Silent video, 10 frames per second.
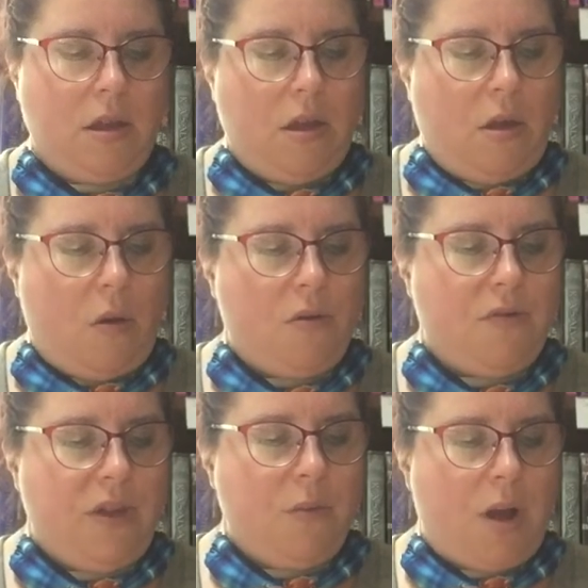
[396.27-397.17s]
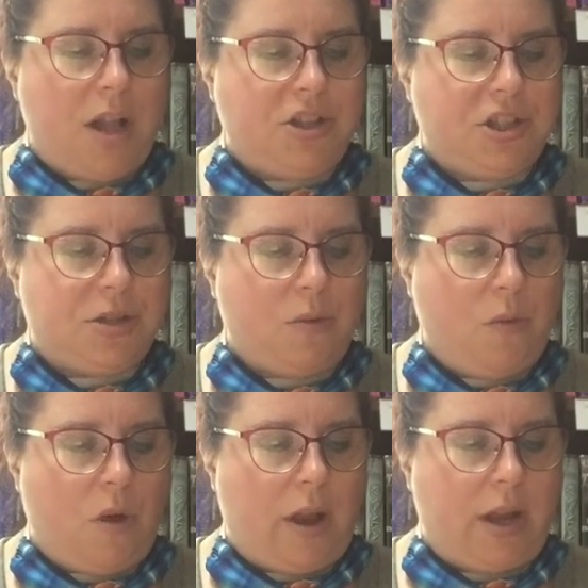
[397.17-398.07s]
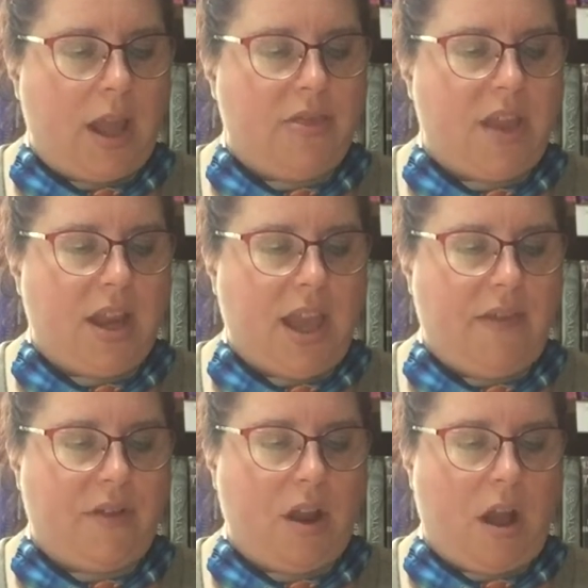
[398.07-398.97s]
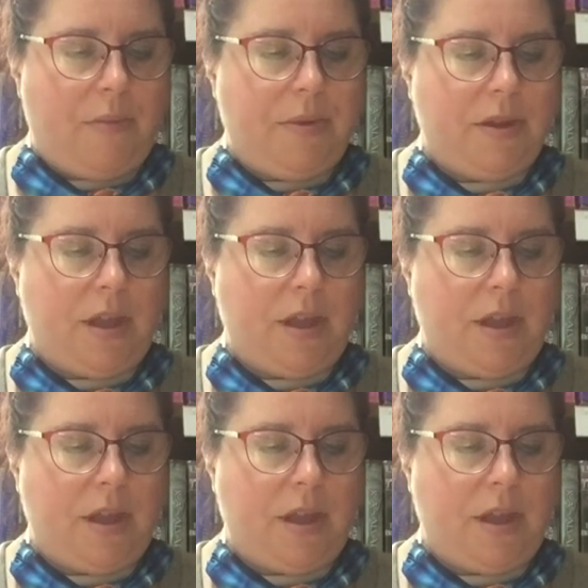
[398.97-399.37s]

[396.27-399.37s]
Ogilvy watched till 1 and then gave it up,